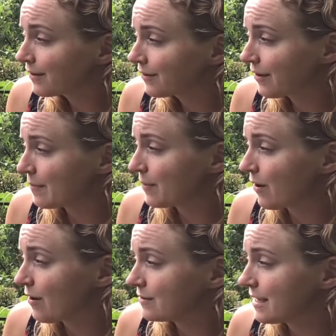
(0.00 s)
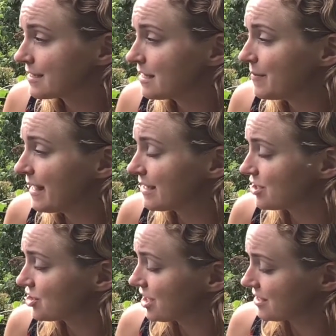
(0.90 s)
Grandpa called as he began to
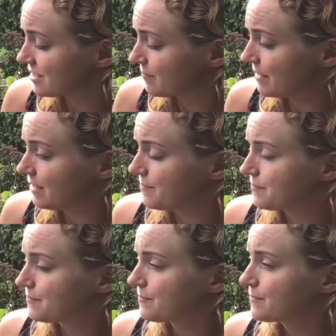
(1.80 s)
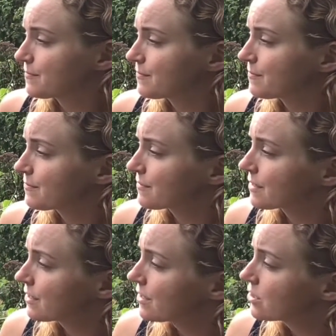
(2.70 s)
chase the bee.
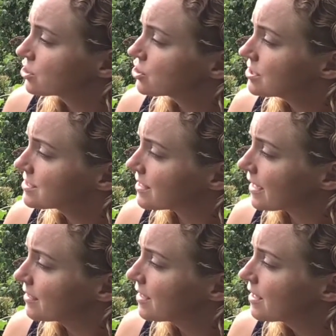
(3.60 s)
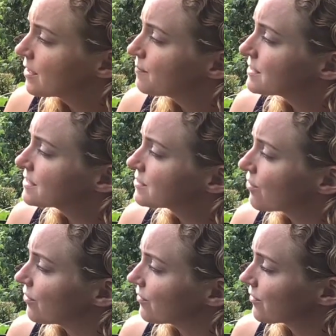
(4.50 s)
Just then, Mrs.
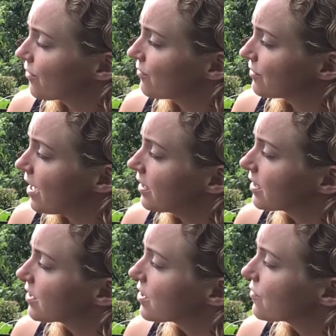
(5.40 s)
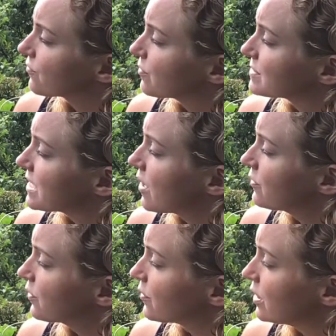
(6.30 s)
Goldlock from down
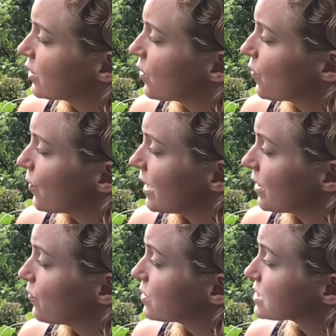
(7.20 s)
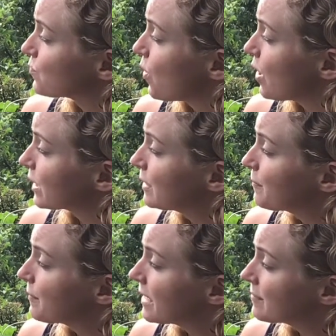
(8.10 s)
the creek way was walking
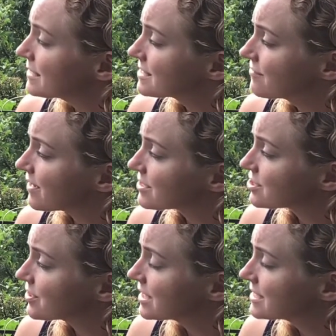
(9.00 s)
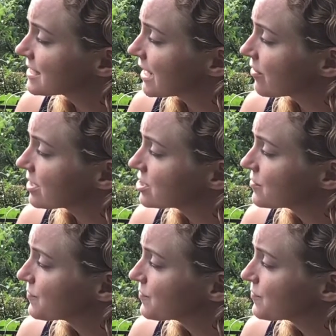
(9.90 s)
baby Sylvester in his carriage.